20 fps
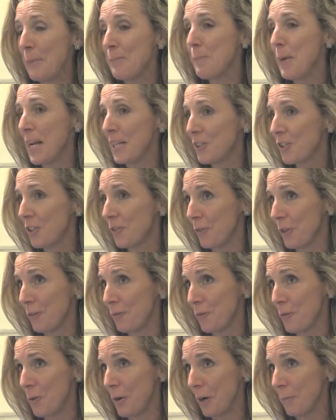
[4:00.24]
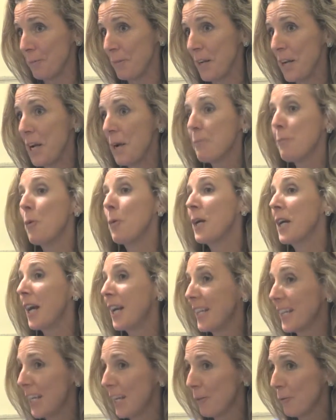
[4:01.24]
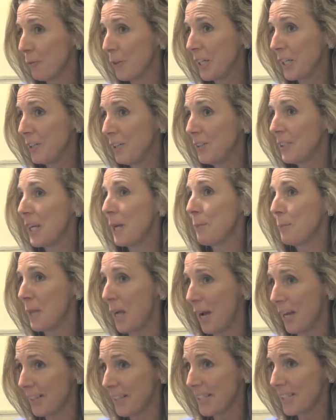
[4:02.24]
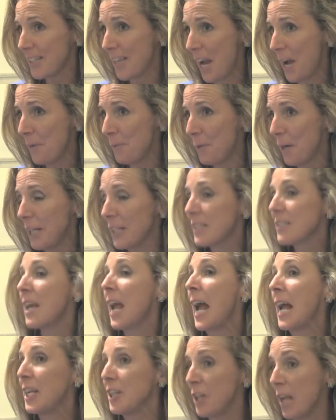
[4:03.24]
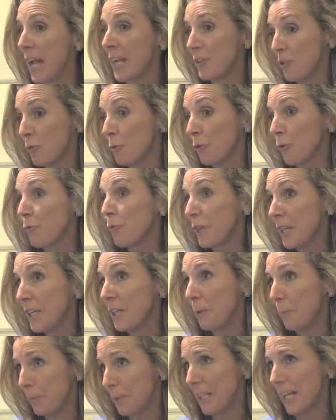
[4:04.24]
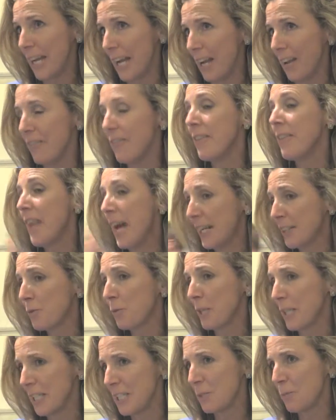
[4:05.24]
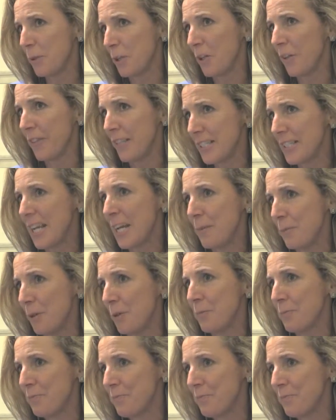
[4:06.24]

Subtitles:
pension reform. But we got to get real, get beyond the sound bites, and do a real plan. And that's what he's put on the table.